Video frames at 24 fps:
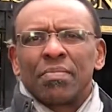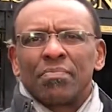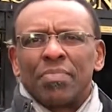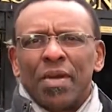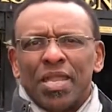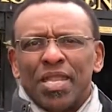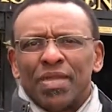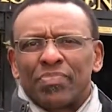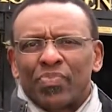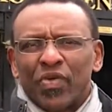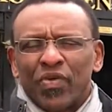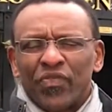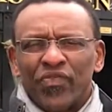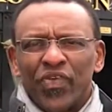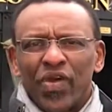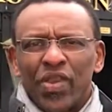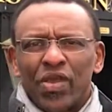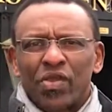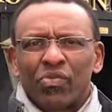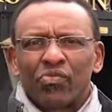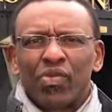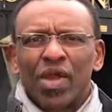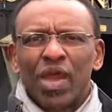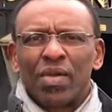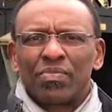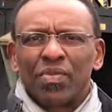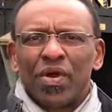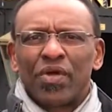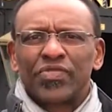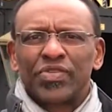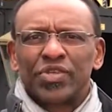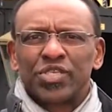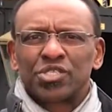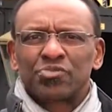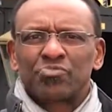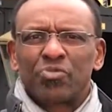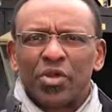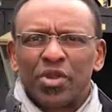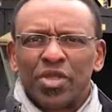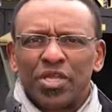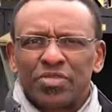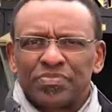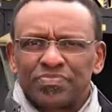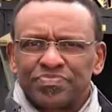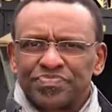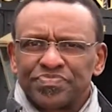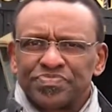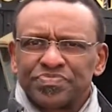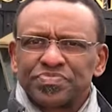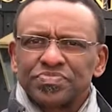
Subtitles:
by the prophetic realm of the Spirit,